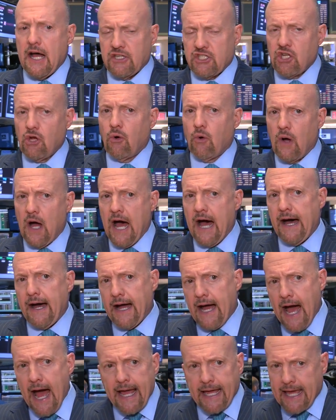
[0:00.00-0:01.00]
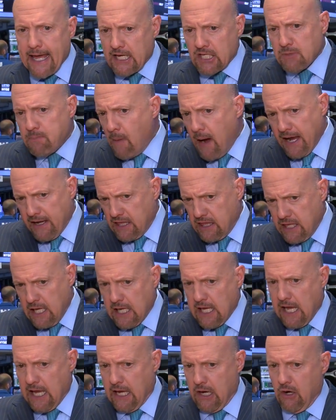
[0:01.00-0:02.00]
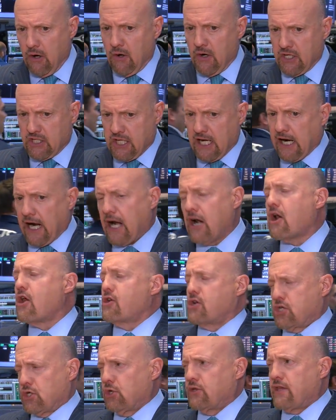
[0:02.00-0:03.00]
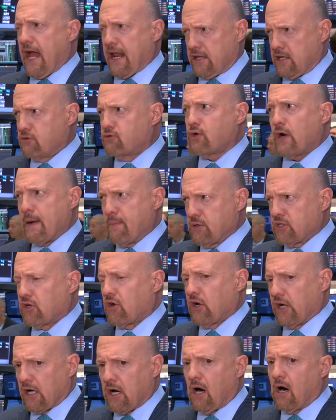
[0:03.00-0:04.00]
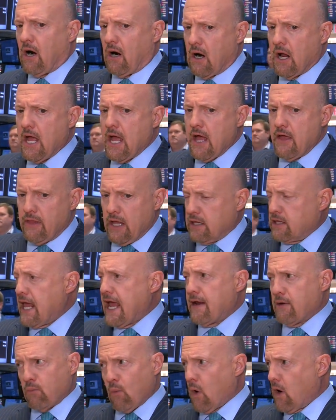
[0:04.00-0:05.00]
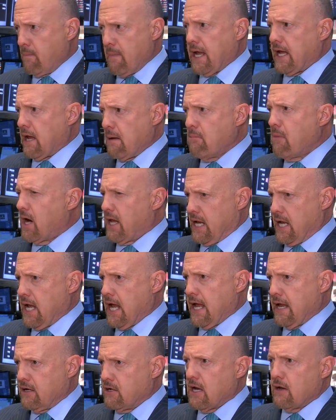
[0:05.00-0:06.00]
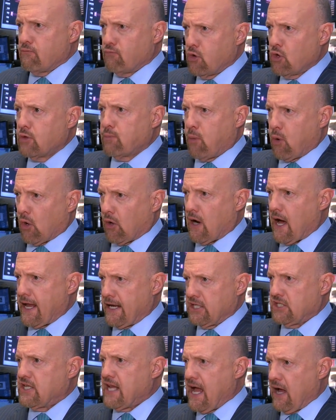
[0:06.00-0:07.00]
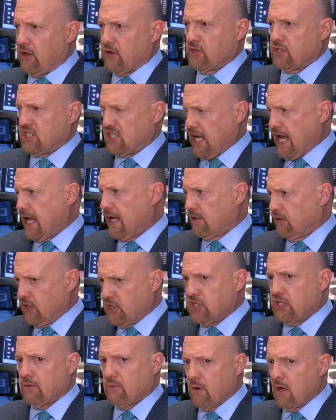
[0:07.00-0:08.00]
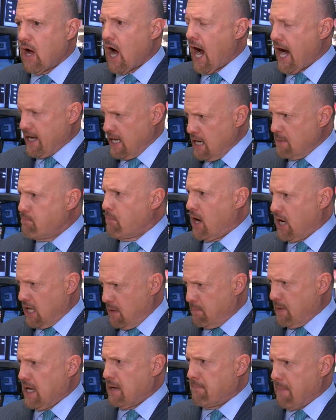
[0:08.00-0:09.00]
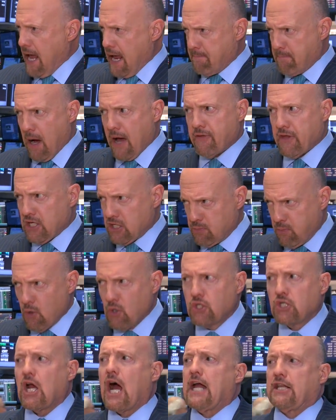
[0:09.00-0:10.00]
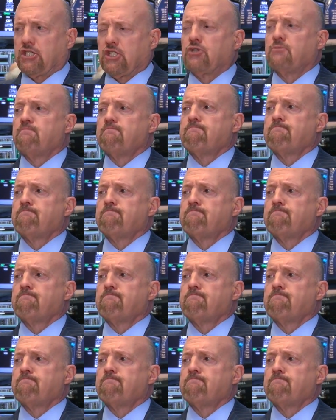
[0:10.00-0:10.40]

So I guess my thinking here is, and I understood that trade was going to occur, that they weren't making money, and Ruth Porat is now saying, listen, I need money being made by these moonshots.